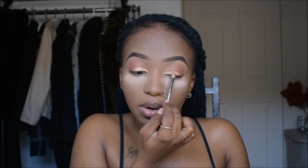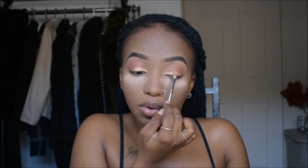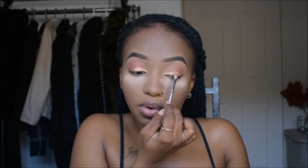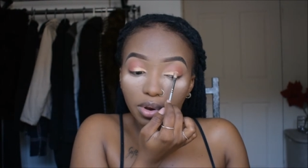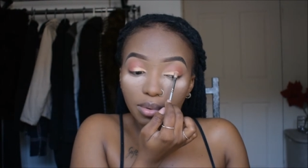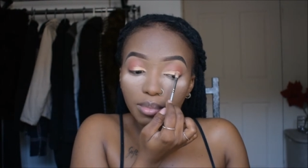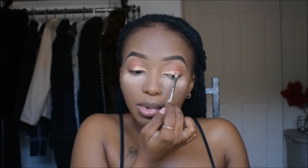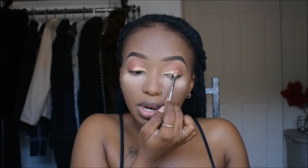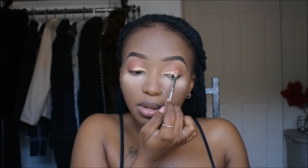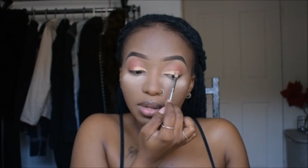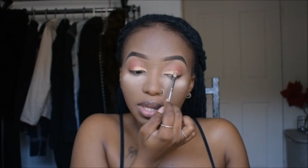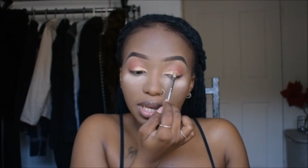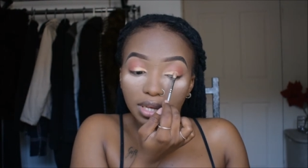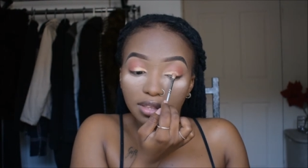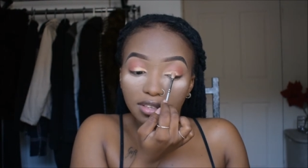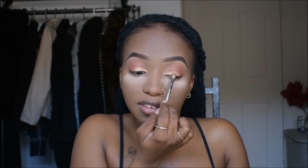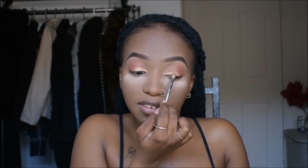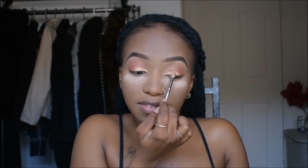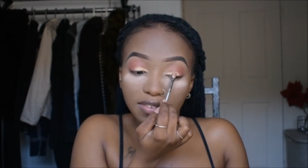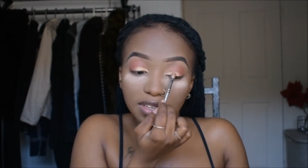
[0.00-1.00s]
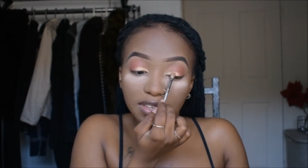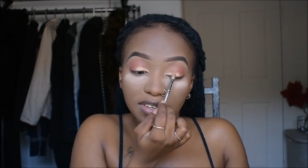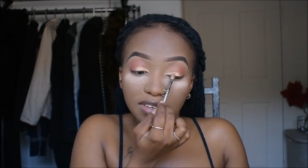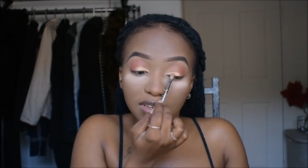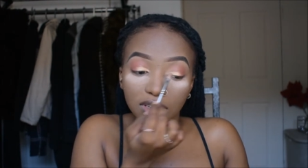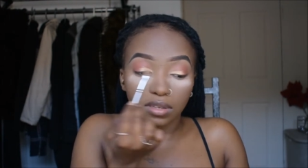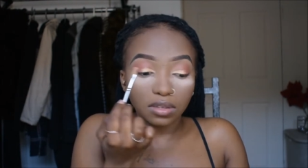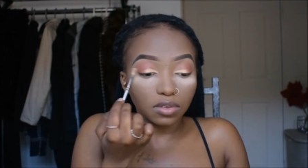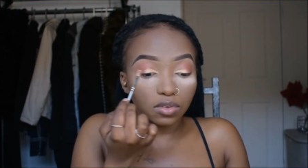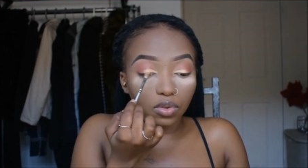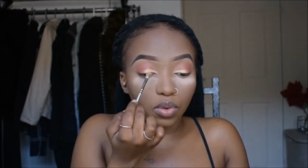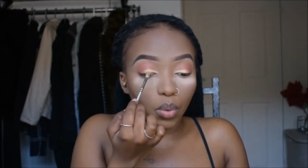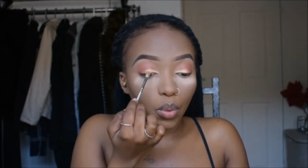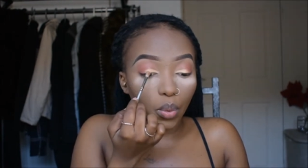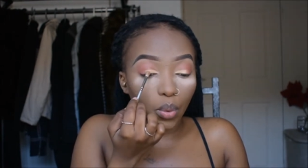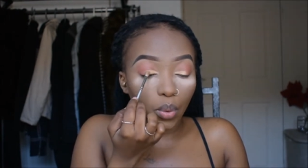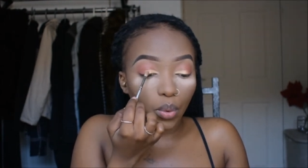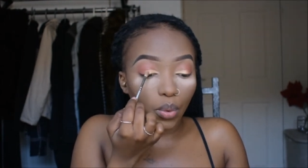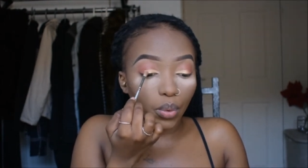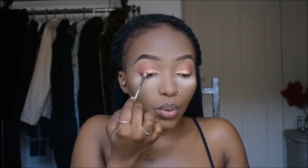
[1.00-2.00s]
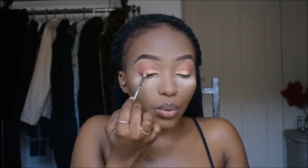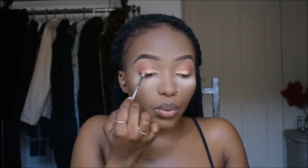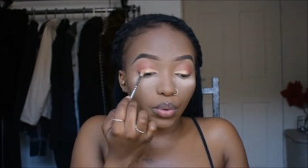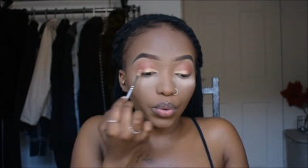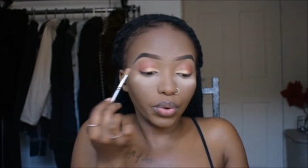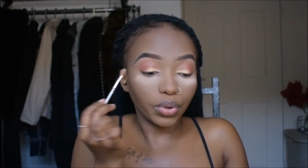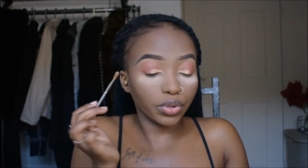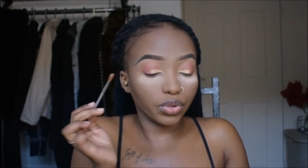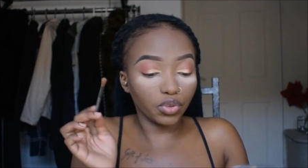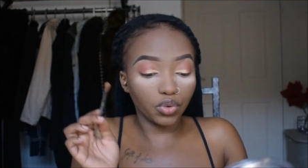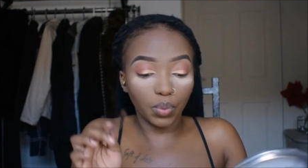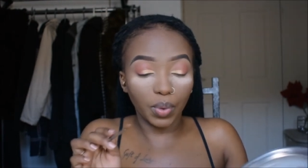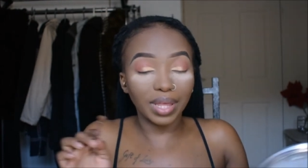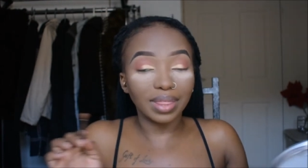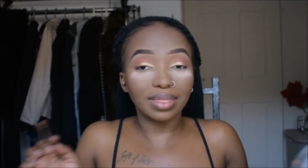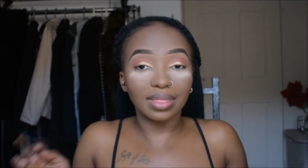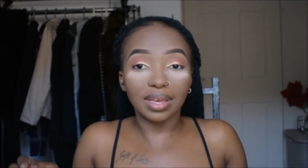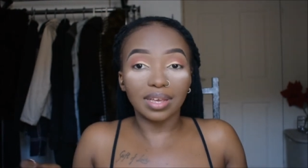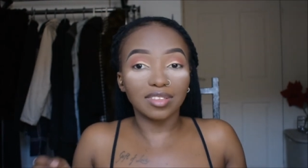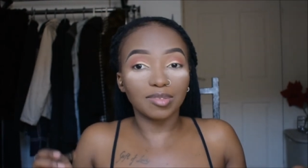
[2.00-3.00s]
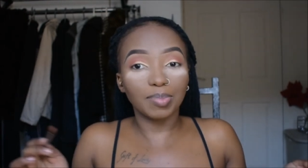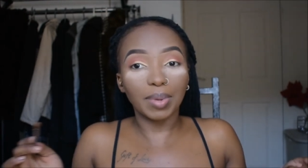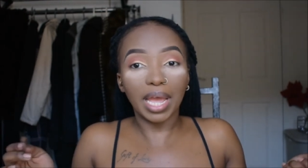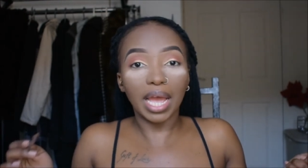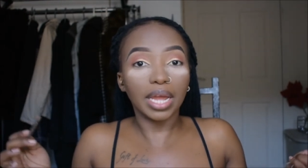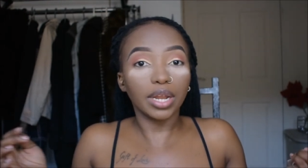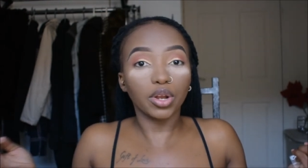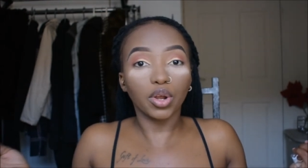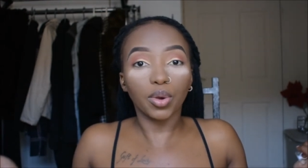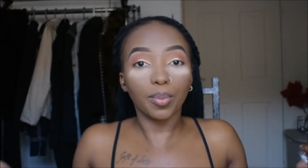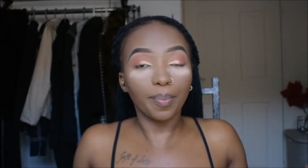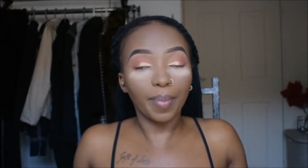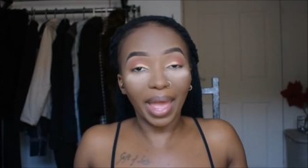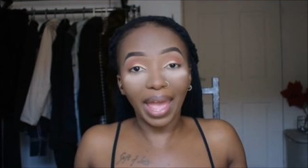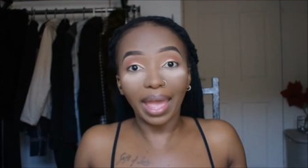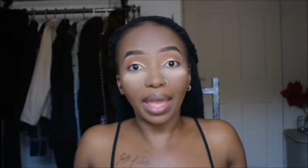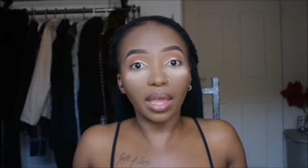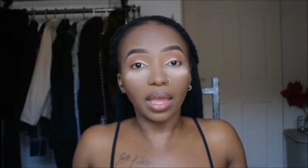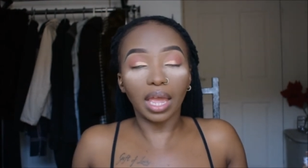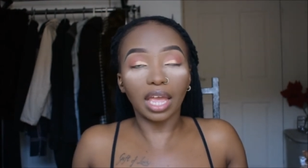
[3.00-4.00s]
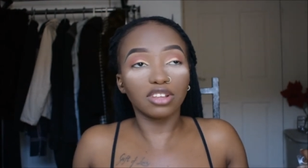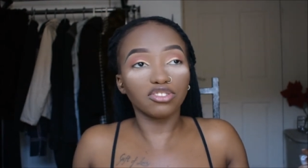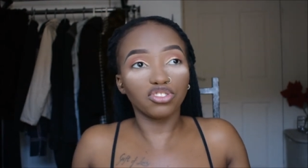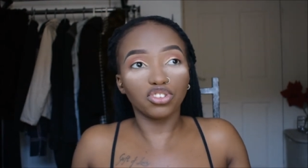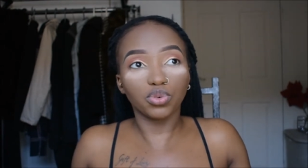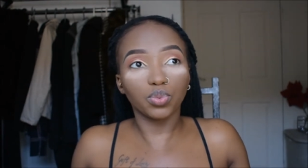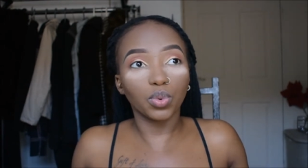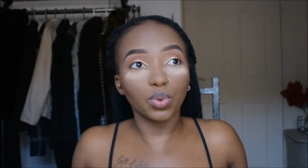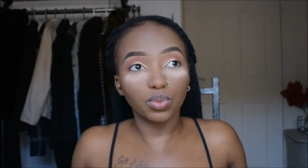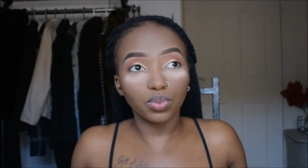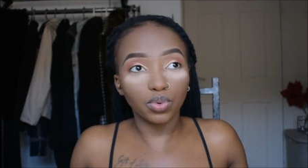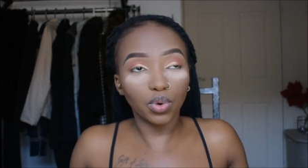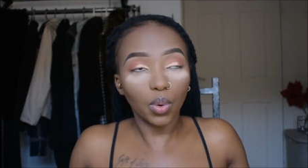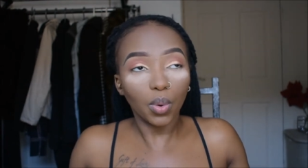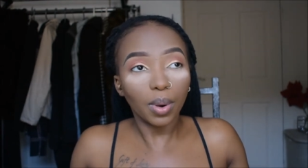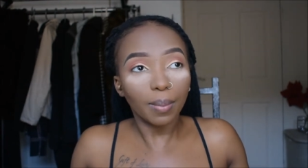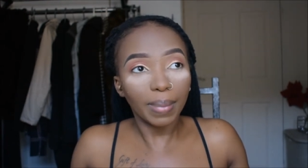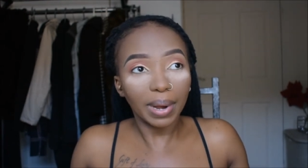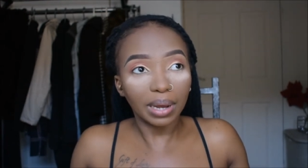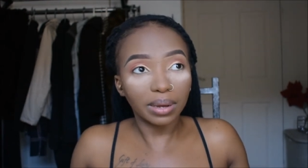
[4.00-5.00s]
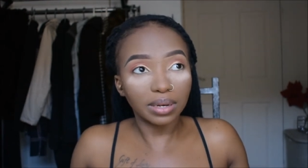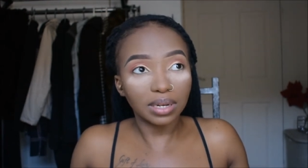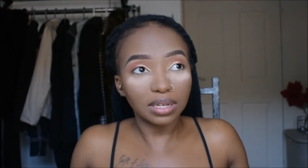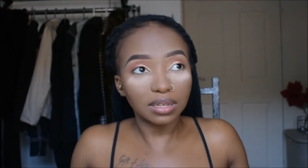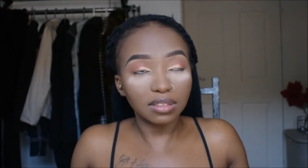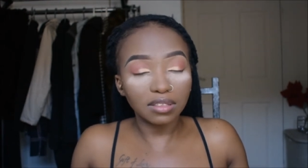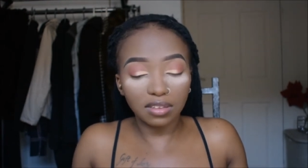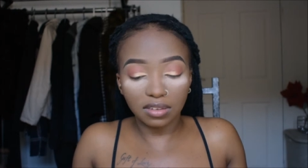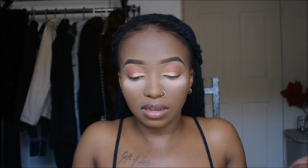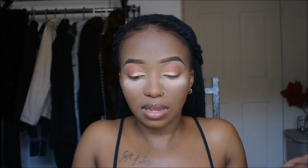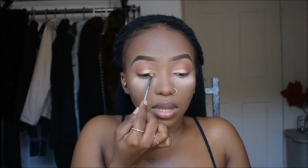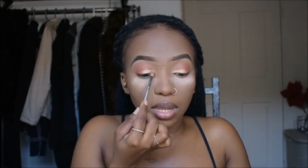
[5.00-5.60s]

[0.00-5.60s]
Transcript: criminal activities or doing things behind her back, and she won't know about it.